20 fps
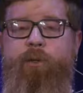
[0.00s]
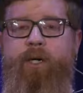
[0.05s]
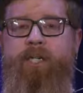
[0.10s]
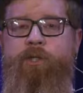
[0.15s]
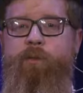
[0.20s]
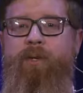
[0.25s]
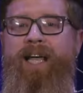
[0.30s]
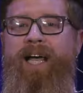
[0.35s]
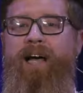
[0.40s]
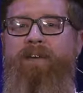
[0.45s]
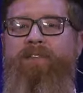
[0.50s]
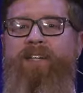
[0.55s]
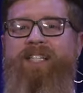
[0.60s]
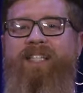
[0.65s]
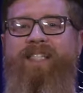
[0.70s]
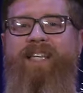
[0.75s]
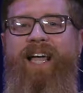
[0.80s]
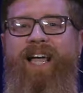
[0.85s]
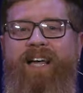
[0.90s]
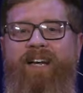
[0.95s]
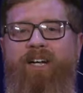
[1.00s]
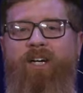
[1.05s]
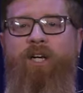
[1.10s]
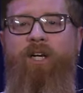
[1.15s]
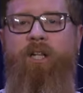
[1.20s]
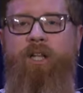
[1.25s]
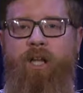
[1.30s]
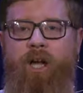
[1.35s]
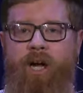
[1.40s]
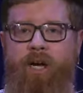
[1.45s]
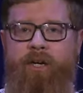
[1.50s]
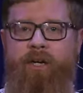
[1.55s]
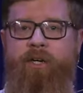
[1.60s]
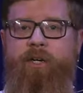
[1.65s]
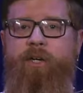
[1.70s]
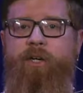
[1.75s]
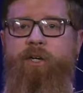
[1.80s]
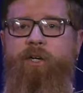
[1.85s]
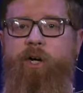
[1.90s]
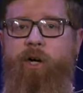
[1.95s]
was we have a 10 o'clock
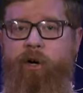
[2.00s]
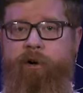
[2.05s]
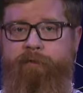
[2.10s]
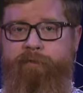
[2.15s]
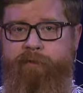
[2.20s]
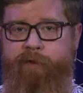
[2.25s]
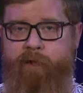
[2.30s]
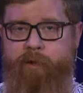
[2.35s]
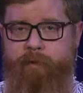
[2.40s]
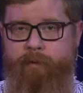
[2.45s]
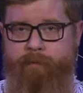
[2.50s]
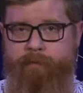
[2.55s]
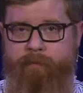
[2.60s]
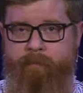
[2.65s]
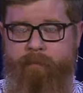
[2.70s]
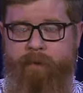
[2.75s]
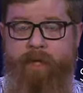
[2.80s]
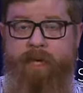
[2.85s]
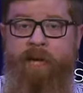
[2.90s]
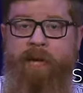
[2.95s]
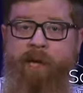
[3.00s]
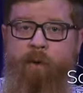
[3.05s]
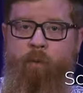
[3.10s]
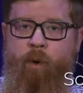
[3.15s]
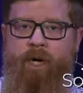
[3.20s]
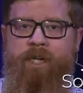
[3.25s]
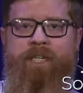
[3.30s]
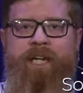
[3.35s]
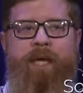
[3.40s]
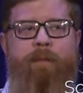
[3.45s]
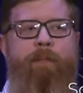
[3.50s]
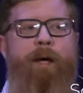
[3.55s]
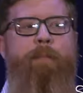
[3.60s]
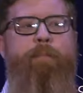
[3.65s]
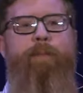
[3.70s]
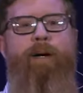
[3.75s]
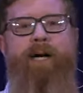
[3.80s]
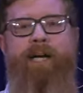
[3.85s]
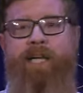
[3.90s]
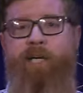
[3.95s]
curfew. And one day, my
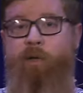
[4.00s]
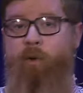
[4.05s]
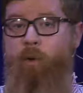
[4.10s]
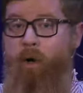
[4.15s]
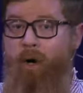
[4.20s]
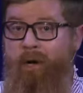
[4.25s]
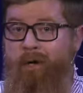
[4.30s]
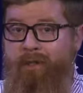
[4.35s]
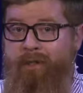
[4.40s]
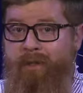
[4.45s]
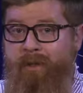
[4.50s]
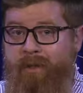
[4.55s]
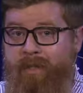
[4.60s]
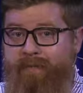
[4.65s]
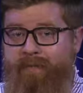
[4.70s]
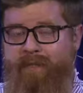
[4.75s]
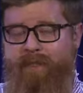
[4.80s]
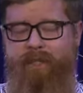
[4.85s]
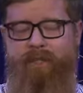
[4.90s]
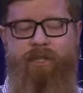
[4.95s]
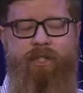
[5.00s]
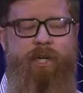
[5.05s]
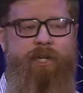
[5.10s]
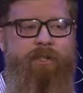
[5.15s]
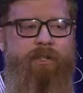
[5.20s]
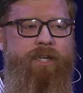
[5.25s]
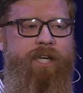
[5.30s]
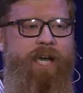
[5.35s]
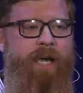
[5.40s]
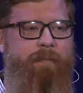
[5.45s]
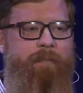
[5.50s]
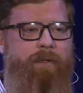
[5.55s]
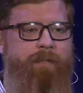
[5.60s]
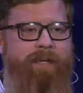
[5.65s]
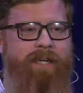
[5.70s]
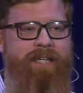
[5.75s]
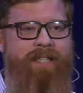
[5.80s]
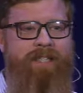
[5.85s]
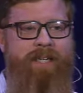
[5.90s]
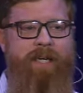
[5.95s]
buddy, who also lived at the shelter, came to
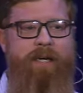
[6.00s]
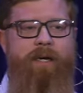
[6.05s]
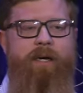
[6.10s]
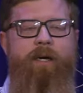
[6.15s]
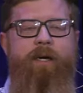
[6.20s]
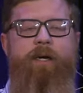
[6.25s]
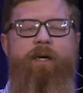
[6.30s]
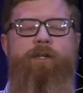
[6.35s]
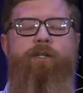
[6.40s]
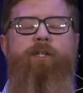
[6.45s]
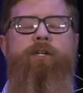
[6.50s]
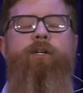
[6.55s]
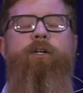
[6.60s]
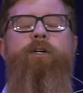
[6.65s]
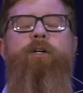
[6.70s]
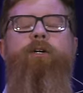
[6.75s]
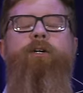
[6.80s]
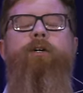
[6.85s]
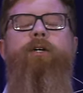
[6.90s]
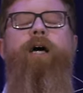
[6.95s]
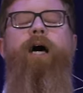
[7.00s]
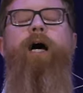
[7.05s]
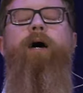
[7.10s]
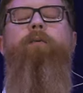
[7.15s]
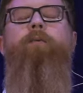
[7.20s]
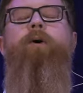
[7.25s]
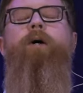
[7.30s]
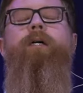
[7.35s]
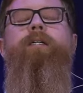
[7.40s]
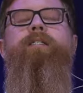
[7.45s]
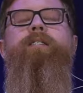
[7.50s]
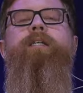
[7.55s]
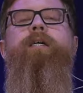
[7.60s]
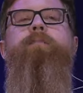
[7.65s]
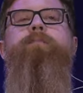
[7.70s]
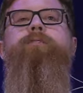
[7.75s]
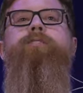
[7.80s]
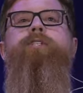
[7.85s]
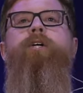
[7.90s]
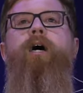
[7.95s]
me and he's like, dude, I want
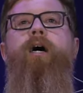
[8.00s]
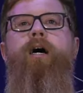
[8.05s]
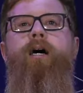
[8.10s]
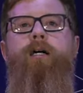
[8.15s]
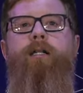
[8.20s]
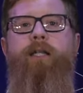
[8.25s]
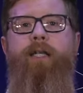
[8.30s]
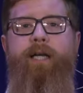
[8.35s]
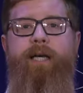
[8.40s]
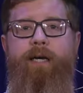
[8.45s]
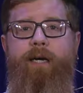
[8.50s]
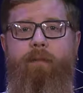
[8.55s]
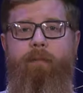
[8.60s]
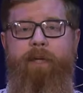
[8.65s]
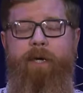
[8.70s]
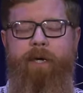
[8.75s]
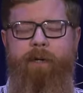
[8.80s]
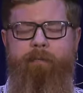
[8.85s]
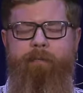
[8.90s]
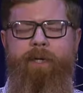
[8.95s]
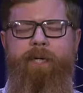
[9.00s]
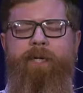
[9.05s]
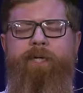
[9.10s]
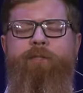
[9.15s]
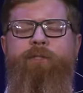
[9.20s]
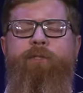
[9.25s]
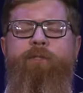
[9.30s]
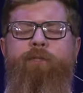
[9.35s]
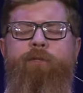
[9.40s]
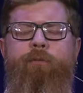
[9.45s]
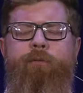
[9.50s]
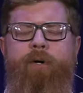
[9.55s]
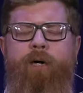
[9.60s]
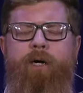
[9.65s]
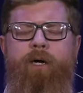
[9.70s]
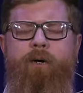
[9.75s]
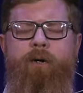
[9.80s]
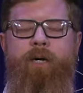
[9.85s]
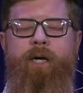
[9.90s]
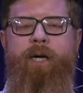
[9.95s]
some chocolate. And I'm like, me too,
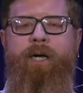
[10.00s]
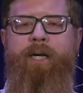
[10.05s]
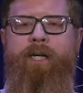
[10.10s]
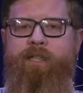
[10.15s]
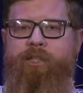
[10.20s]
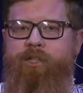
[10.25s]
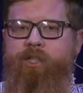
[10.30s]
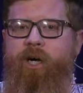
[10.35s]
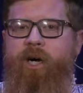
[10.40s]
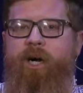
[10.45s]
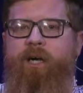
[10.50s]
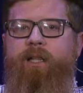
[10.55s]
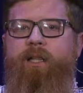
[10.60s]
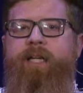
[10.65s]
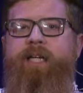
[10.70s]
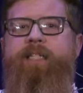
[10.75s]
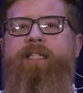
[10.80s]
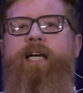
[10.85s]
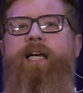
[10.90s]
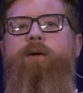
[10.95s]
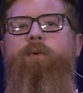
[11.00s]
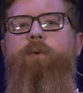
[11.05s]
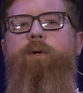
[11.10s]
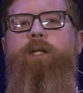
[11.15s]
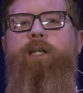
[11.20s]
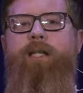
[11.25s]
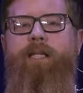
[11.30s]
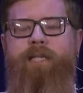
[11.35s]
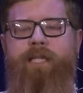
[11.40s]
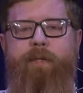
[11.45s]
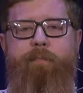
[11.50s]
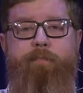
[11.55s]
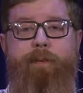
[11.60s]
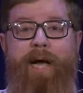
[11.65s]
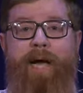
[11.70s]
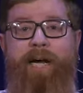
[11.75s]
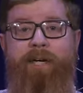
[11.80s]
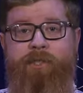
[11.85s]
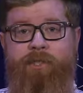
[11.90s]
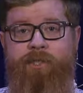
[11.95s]
bro. Because chocolate is like one of the deep
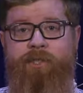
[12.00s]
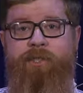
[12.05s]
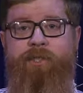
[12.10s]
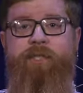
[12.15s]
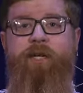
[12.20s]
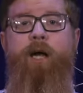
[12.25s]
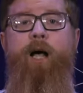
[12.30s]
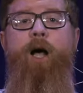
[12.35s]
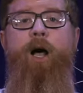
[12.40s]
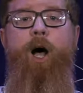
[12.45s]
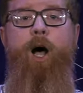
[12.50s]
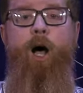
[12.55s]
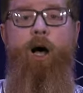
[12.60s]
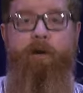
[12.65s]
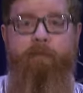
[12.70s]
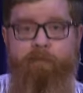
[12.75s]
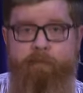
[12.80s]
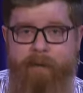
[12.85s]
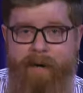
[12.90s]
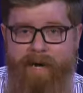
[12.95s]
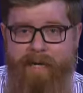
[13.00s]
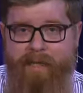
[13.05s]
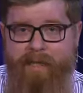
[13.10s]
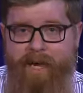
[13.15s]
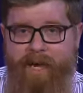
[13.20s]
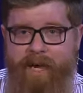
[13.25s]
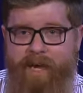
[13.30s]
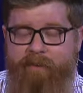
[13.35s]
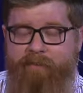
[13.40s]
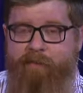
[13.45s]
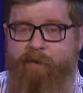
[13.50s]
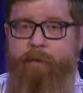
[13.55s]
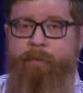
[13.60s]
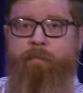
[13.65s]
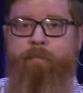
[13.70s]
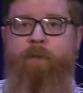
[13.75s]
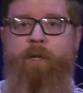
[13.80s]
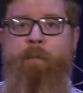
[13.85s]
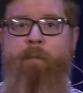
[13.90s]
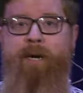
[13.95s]
passions of my life.
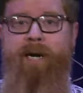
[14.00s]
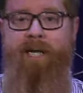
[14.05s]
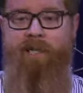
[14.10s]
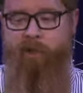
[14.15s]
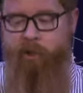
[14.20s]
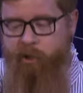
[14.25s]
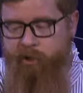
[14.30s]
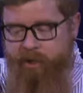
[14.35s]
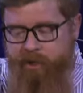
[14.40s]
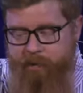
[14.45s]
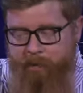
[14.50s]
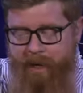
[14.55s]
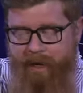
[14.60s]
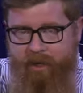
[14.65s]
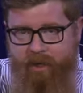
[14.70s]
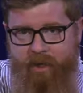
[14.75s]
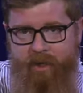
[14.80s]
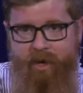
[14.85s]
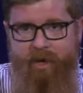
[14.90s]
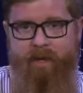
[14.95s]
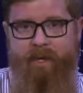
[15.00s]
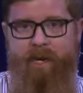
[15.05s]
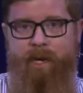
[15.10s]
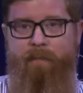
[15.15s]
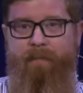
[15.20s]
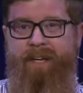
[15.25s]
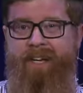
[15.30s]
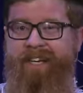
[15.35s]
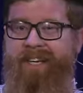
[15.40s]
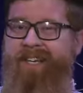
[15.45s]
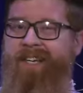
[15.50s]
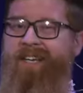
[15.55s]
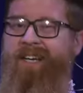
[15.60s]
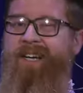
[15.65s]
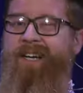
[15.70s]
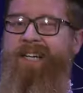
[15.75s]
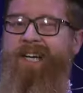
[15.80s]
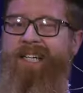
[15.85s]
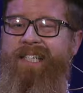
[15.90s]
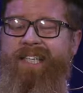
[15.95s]
But I looked at my clock and I'm like,
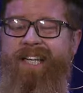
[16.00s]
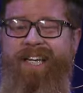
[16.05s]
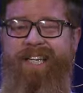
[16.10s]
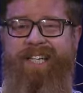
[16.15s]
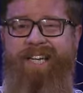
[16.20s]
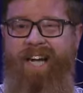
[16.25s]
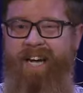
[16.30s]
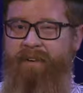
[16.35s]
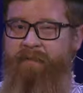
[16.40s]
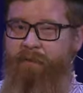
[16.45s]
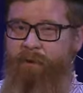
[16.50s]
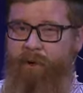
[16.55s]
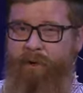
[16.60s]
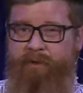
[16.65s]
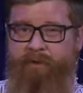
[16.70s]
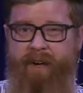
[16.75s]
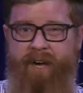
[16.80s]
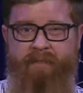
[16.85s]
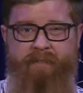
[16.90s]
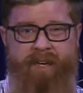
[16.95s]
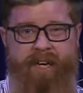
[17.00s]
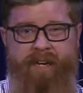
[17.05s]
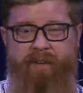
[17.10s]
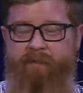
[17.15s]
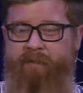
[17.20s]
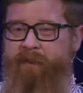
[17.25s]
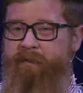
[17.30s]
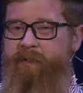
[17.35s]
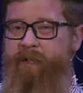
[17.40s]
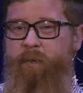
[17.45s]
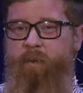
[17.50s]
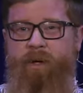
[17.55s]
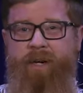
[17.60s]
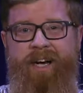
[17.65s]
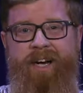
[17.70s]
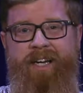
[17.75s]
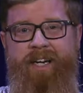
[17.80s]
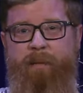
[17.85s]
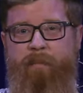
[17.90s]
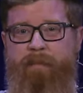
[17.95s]
it's like 945, 950. We're
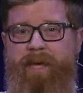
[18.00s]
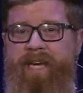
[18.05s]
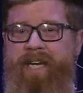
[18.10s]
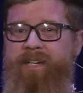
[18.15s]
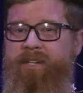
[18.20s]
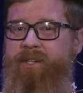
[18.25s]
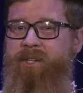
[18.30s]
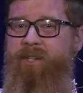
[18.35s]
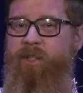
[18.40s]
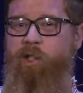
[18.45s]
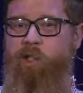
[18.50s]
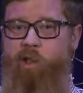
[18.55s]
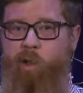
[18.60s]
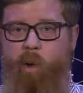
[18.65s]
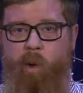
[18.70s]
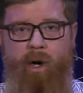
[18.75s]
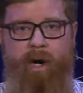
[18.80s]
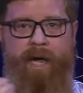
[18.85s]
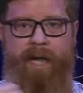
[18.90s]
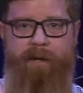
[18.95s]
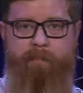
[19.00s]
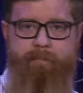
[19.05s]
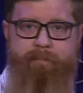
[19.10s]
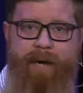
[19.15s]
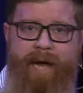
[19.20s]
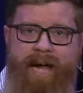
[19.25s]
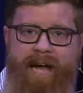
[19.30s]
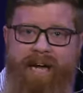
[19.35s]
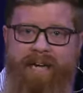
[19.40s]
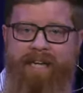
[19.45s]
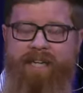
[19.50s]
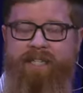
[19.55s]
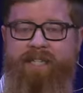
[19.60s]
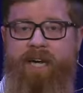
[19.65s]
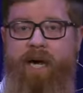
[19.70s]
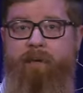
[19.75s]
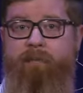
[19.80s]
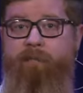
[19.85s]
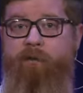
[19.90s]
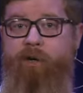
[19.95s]
not going to make it to the store and back in
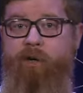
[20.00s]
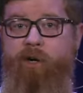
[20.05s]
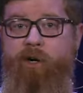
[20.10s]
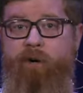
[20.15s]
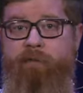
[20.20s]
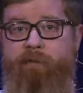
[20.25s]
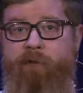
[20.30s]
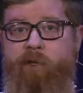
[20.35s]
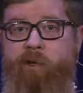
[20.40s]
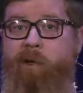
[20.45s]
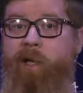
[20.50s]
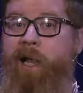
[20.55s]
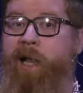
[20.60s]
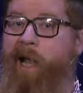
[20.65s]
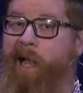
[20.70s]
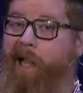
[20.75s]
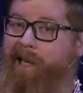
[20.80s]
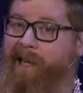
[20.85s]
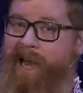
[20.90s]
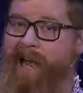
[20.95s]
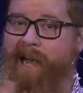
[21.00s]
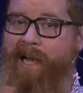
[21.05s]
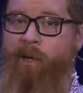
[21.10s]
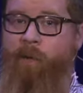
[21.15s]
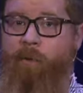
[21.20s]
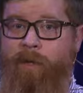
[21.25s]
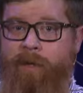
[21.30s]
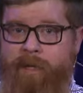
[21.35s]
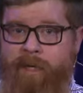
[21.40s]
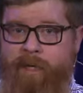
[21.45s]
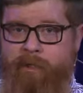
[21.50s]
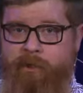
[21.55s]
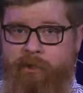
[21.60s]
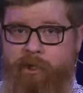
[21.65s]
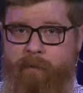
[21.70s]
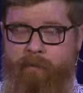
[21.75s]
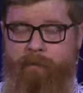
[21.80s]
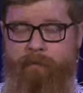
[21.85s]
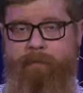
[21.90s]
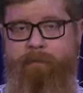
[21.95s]
time for curfew. And I don't want to get in
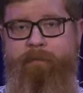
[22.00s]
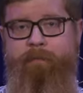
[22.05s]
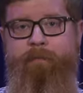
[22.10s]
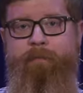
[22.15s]
trouble.